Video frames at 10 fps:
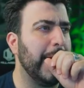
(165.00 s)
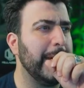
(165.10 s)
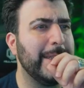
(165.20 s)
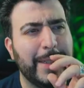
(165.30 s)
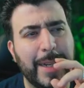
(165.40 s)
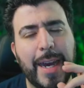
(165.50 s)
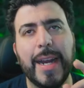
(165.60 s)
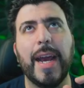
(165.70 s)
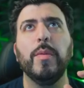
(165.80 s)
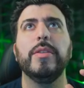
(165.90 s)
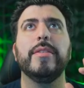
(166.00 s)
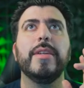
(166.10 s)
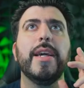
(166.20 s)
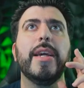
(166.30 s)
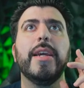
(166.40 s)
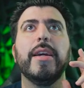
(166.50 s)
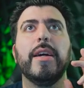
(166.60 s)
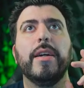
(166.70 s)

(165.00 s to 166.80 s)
I did not. I would say